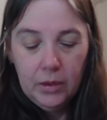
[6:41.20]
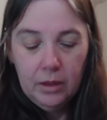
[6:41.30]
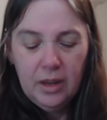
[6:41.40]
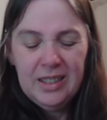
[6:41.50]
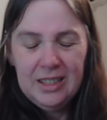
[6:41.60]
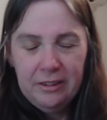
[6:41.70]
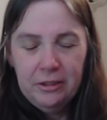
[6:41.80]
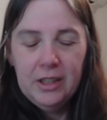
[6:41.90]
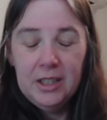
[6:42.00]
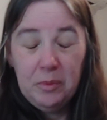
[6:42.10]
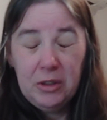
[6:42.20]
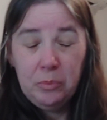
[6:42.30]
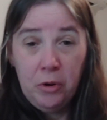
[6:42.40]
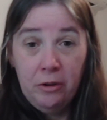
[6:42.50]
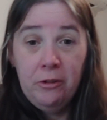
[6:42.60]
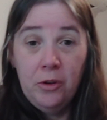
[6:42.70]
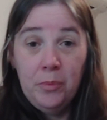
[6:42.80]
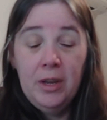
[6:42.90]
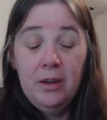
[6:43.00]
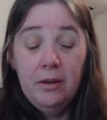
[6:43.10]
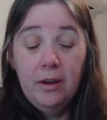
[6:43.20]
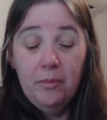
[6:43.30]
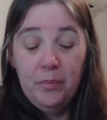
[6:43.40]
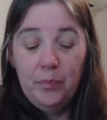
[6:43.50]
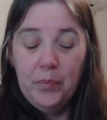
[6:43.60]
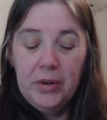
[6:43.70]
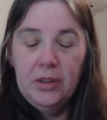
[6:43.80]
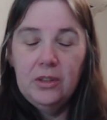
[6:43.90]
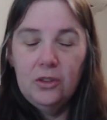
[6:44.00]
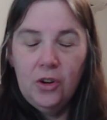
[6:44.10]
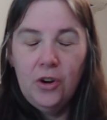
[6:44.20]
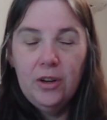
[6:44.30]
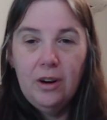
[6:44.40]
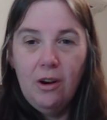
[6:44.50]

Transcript: It definitely smells perfumey, but it's not